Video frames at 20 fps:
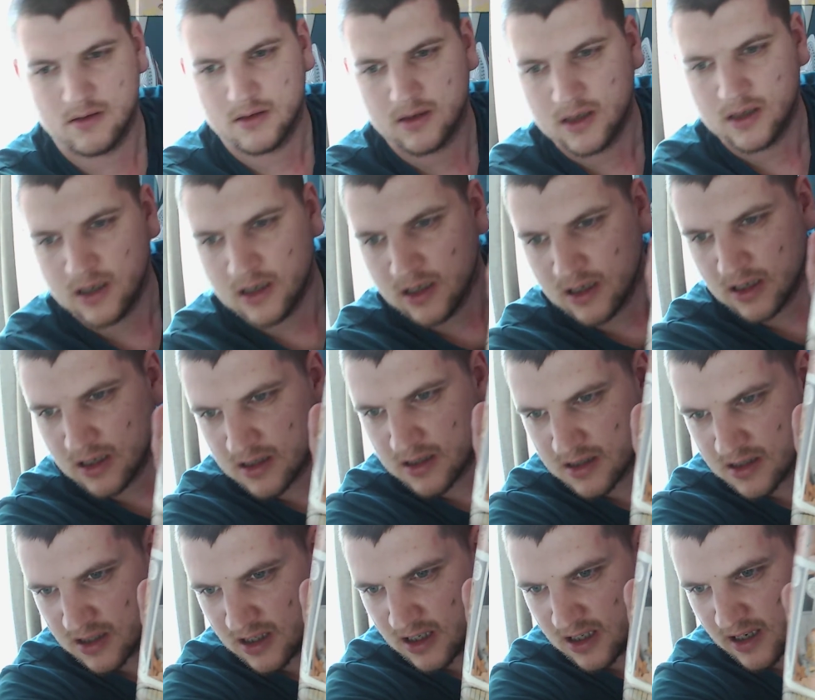Yeah, you can
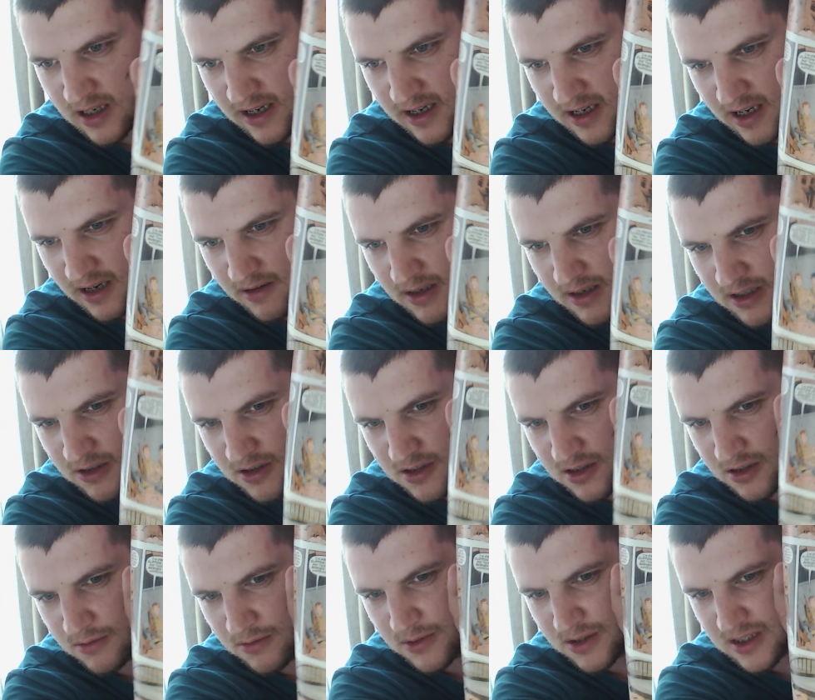see like how it
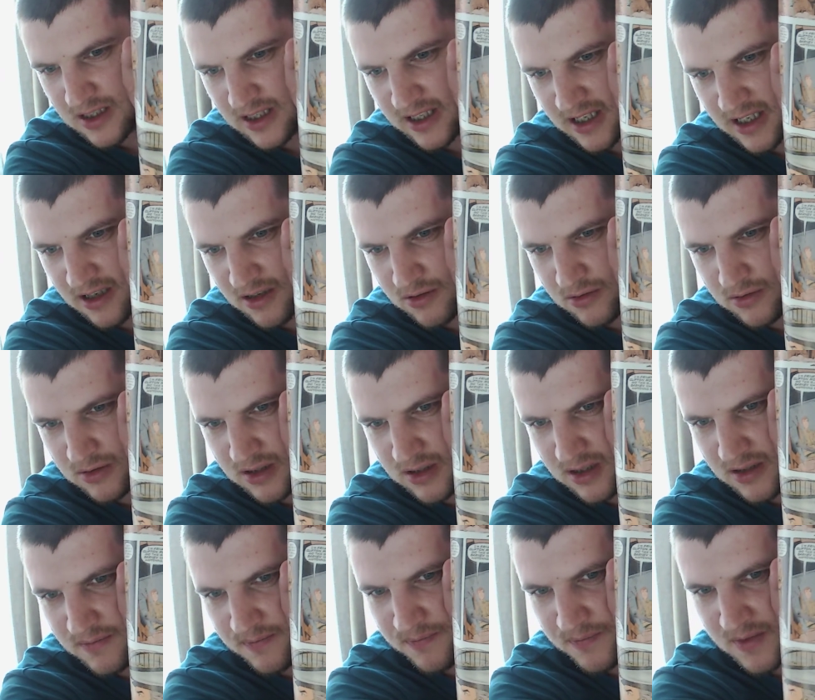looks almost like an
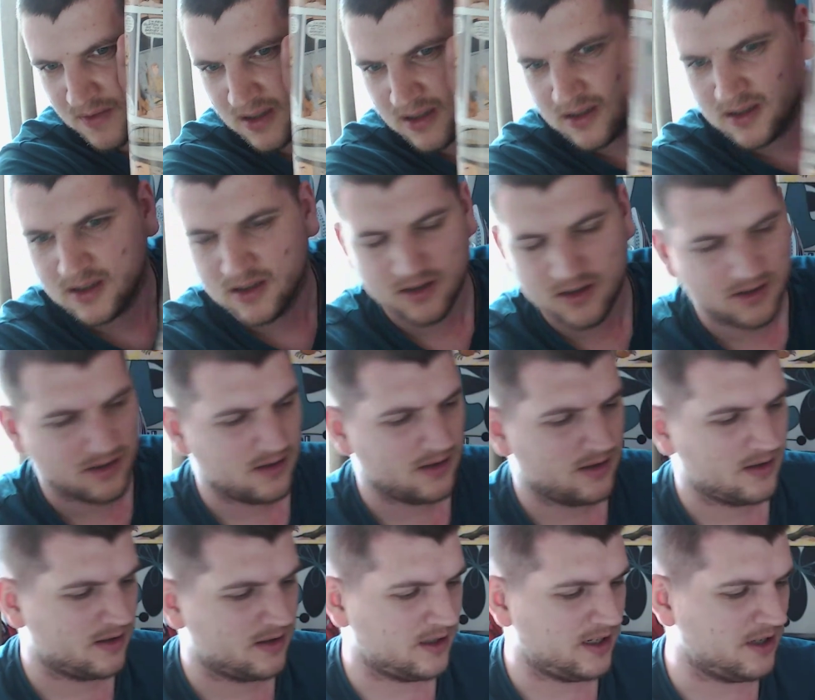old,
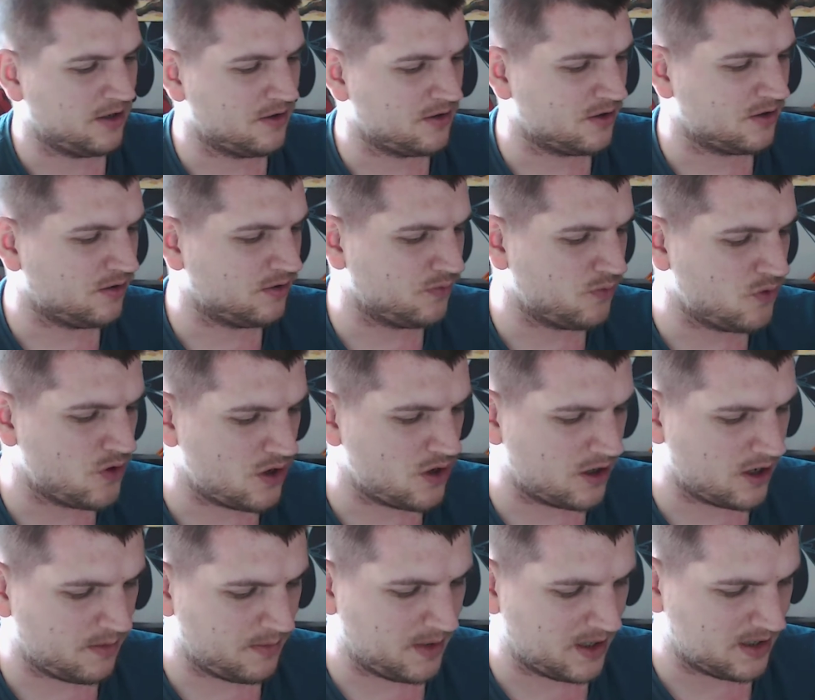like those old war
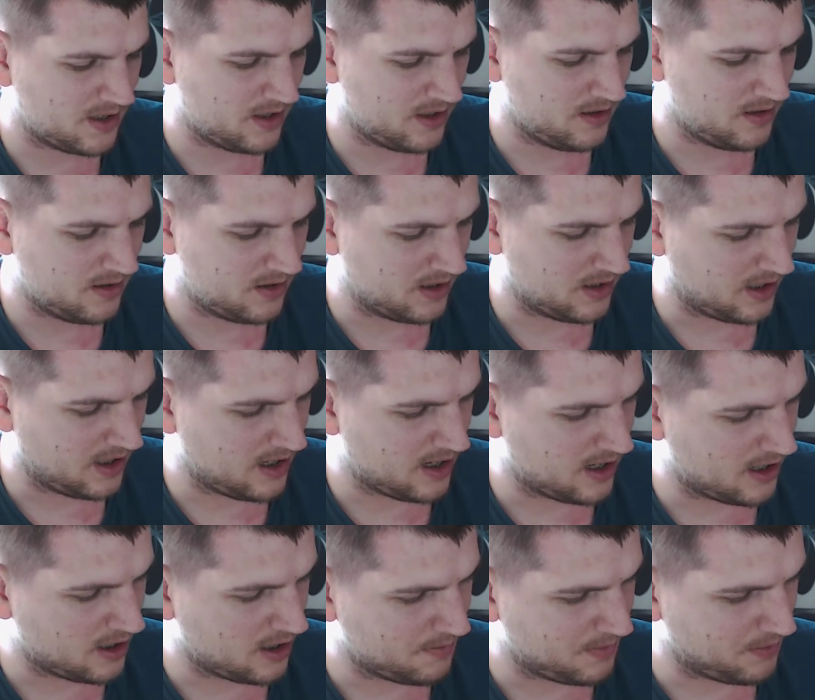comics you used to get. I
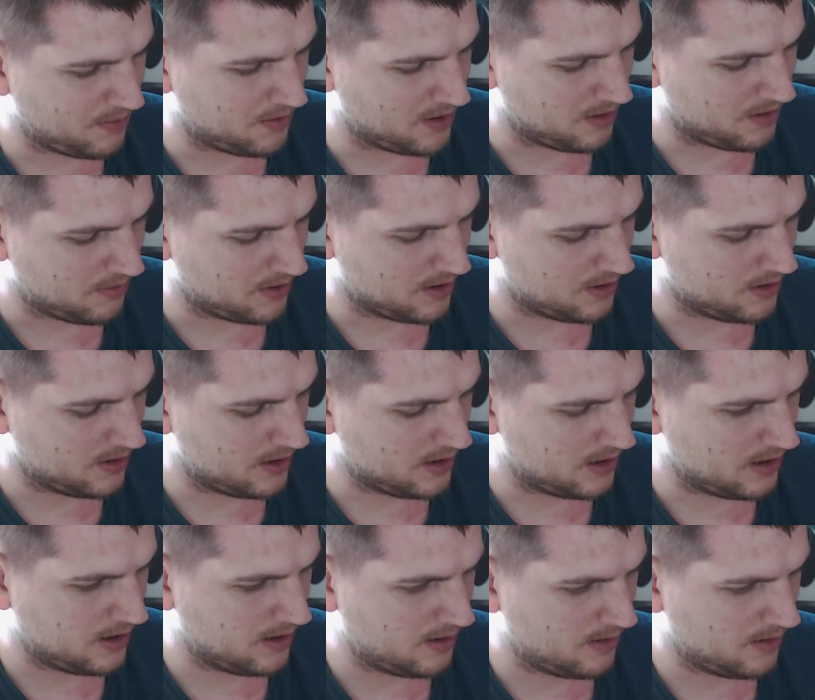can't remember what they were called.